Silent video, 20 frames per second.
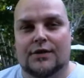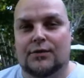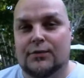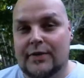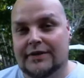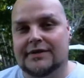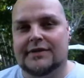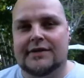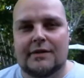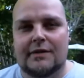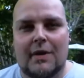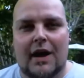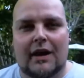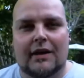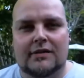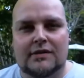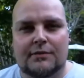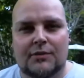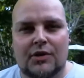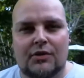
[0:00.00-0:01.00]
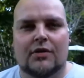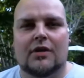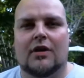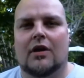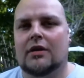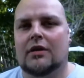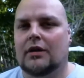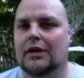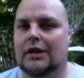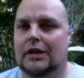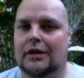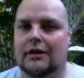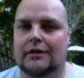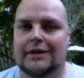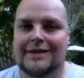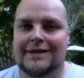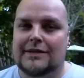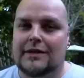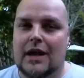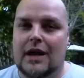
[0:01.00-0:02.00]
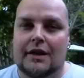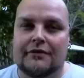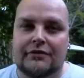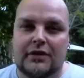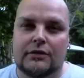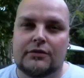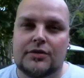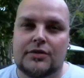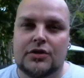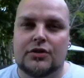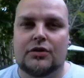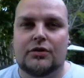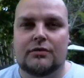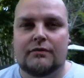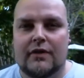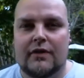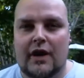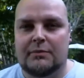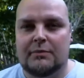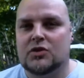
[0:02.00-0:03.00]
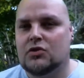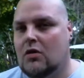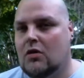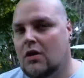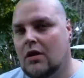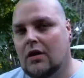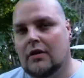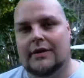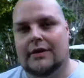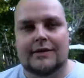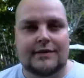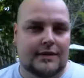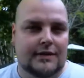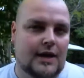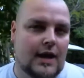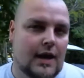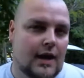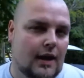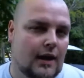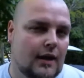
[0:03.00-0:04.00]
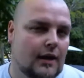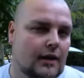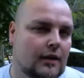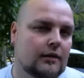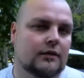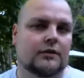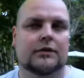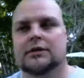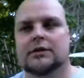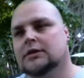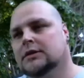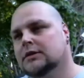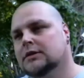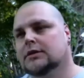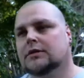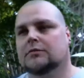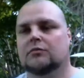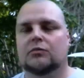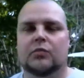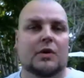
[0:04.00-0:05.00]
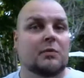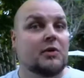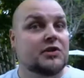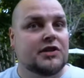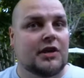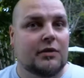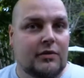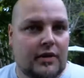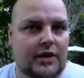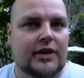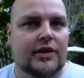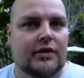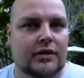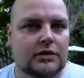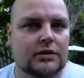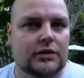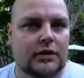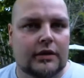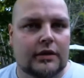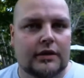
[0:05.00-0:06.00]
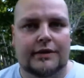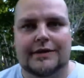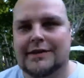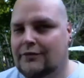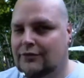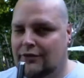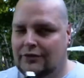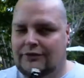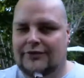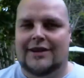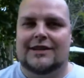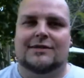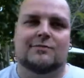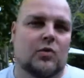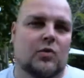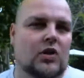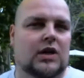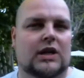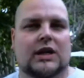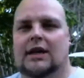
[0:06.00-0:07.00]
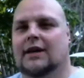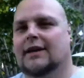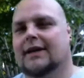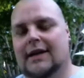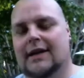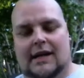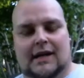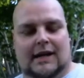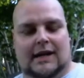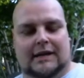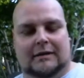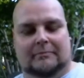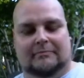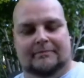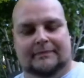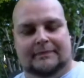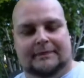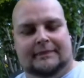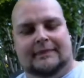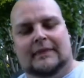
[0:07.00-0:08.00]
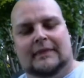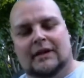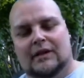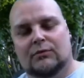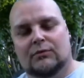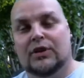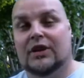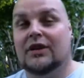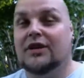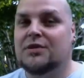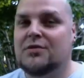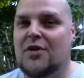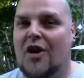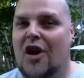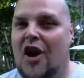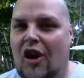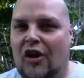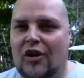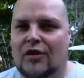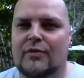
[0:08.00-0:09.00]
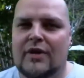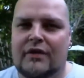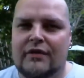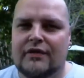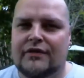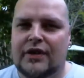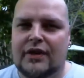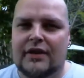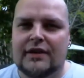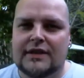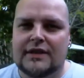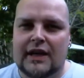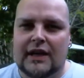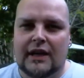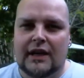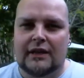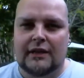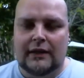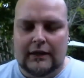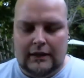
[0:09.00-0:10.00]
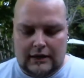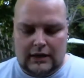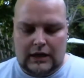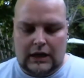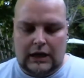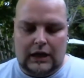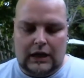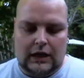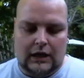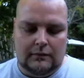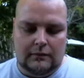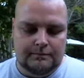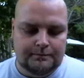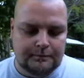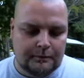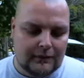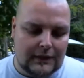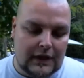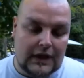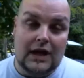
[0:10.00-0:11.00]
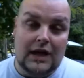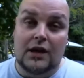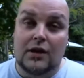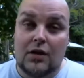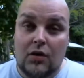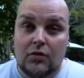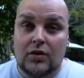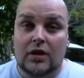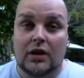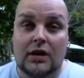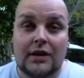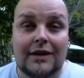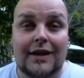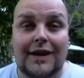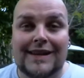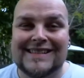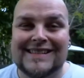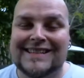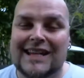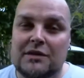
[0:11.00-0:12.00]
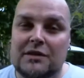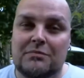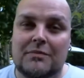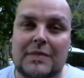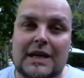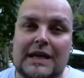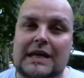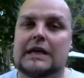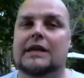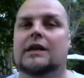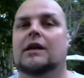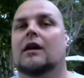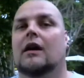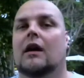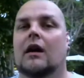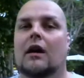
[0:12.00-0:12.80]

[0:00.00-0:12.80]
the real CMAC as I'm known on uh, ECF, YouTube, Vapatron, ECA, pretty much anywhere you can look except for Facebook. Um, we're going to do a hardware review today. Uh, Innokin sent me